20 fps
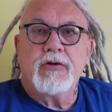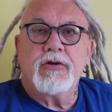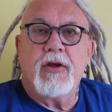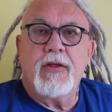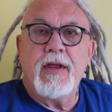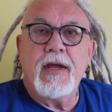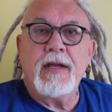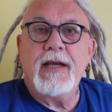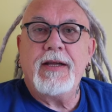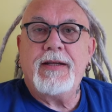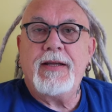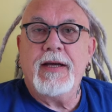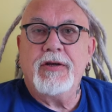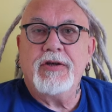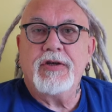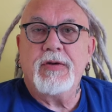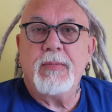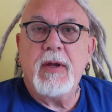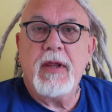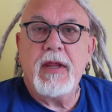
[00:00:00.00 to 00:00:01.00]
So then he
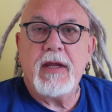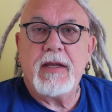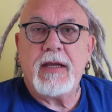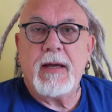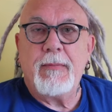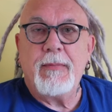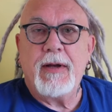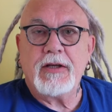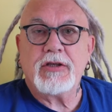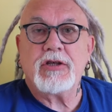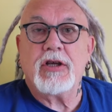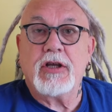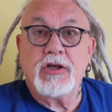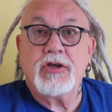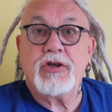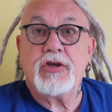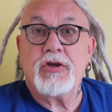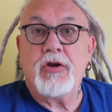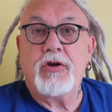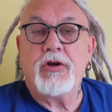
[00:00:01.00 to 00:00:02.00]
tells me that I'm
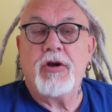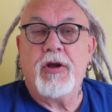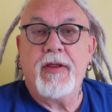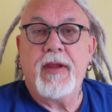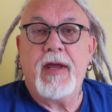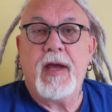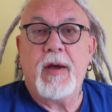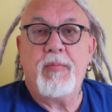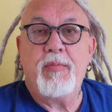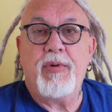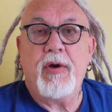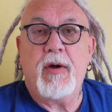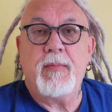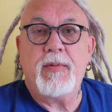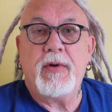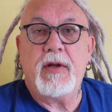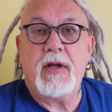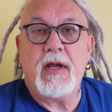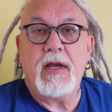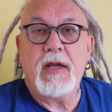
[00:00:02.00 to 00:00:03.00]
actually stood on their
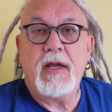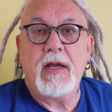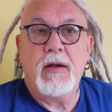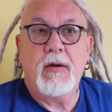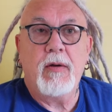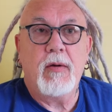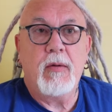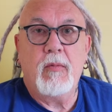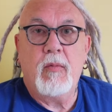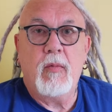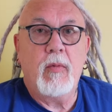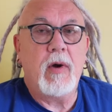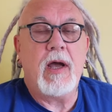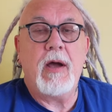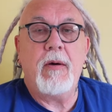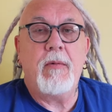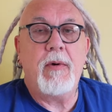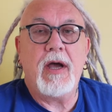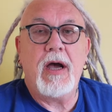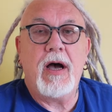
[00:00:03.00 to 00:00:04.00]
property
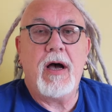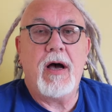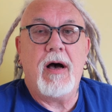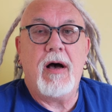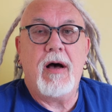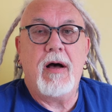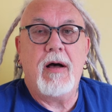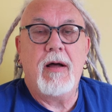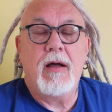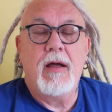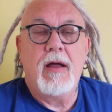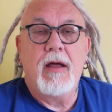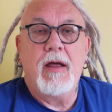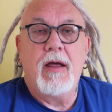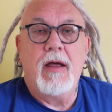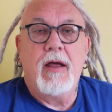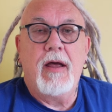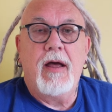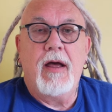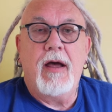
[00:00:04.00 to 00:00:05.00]
where we are.
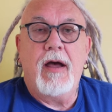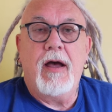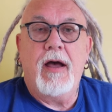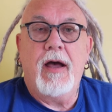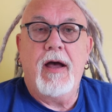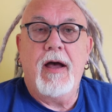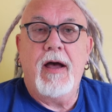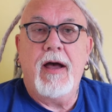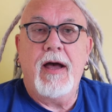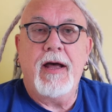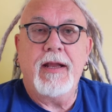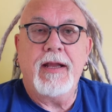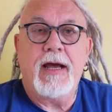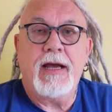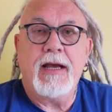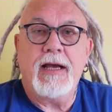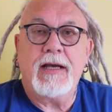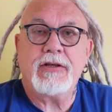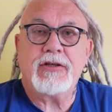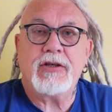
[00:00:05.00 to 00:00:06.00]
Uh, and
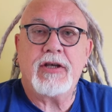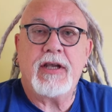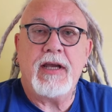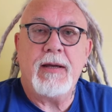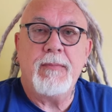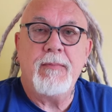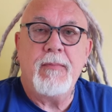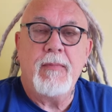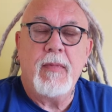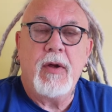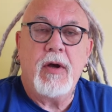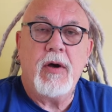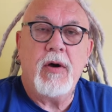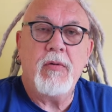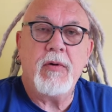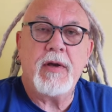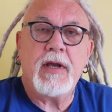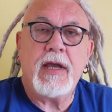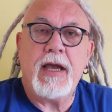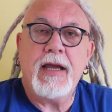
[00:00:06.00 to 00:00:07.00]
I ask him,
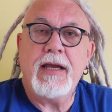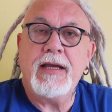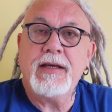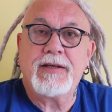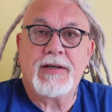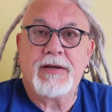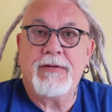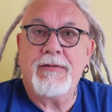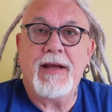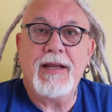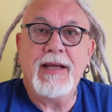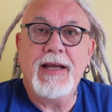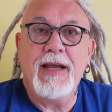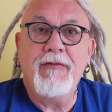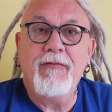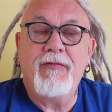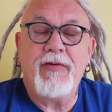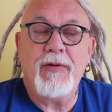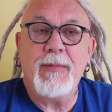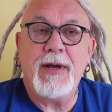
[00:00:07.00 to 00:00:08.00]
okay, is there any
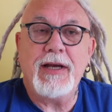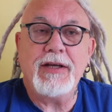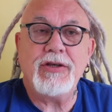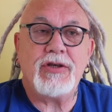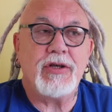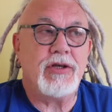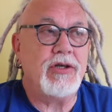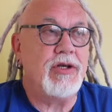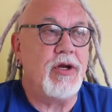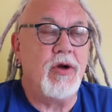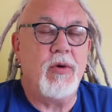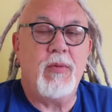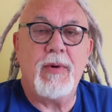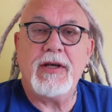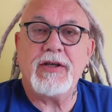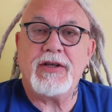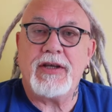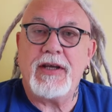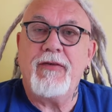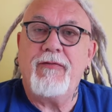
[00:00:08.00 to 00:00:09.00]
information? You know,
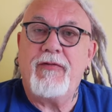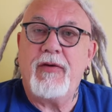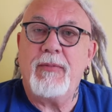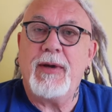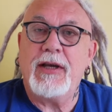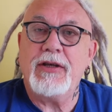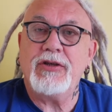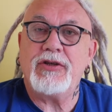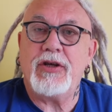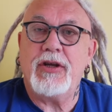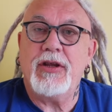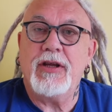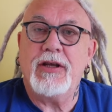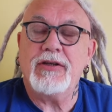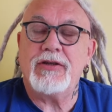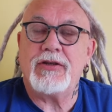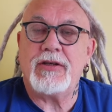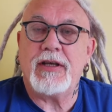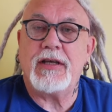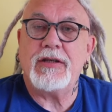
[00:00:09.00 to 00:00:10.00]
where's the information
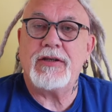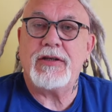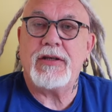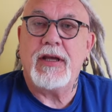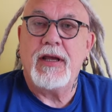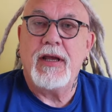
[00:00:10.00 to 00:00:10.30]
that says